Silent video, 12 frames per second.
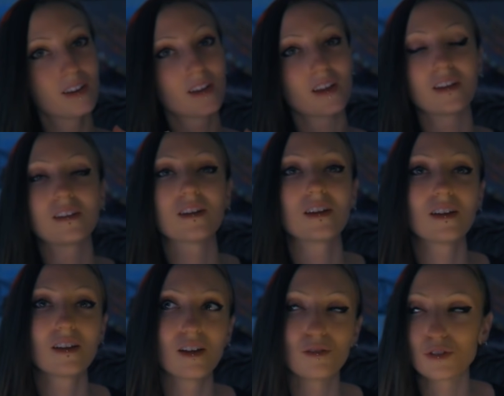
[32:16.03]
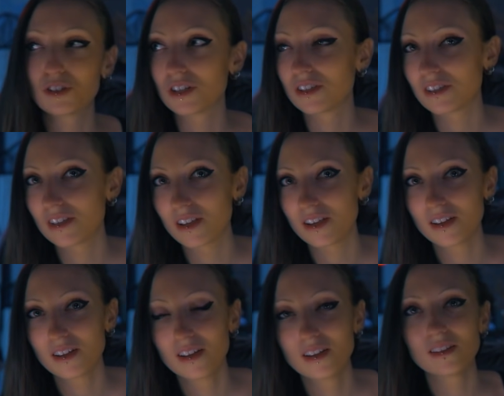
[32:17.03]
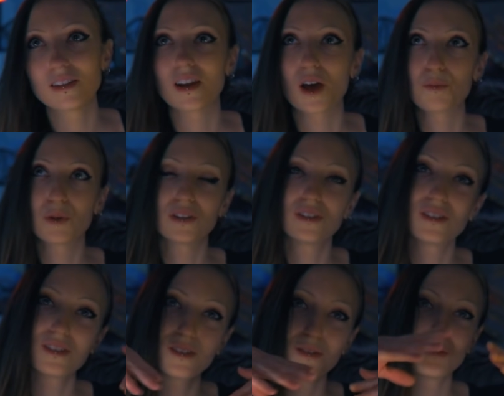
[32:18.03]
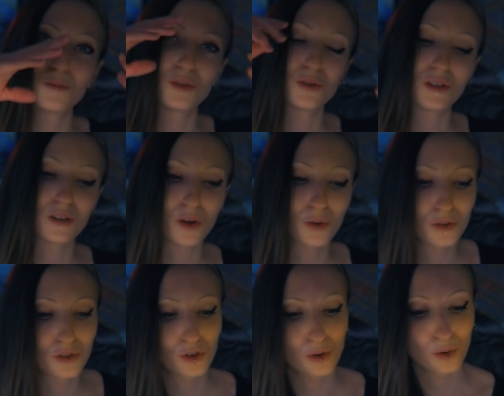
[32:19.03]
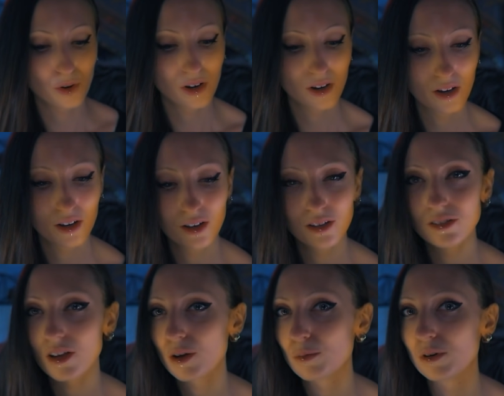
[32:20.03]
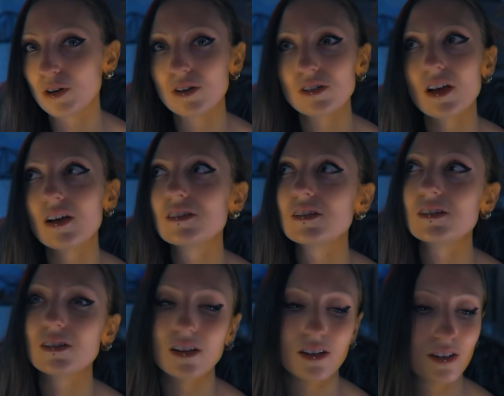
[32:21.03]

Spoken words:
in efficiency that happens between those two diameter sizes.